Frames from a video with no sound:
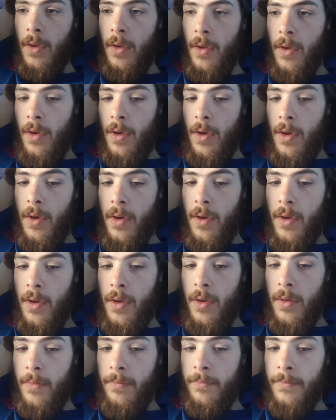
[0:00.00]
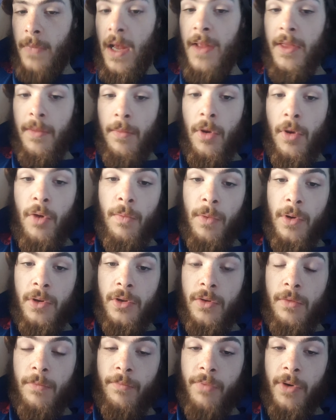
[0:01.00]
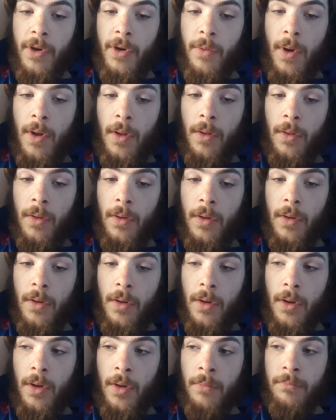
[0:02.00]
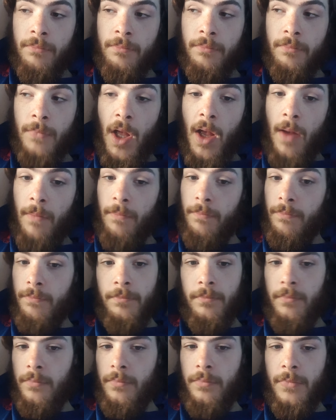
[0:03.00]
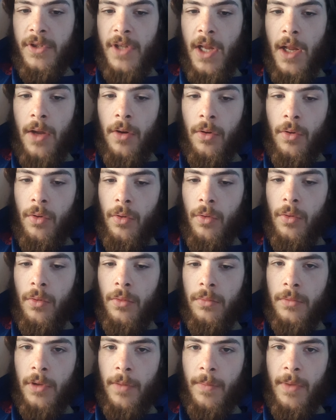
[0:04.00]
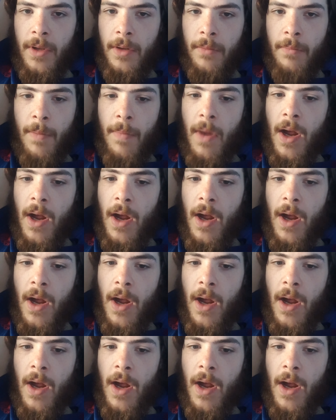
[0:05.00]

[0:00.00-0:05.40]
At the moment, it's doing pretty well. I'm staying cool. I mean, my mind.